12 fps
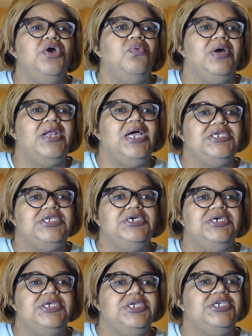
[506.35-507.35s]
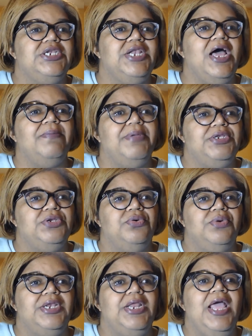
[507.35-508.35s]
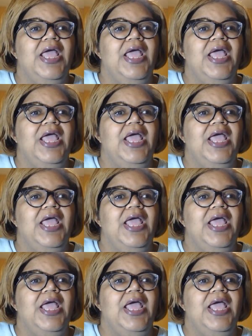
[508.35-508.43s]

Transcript: what I should and should not be doing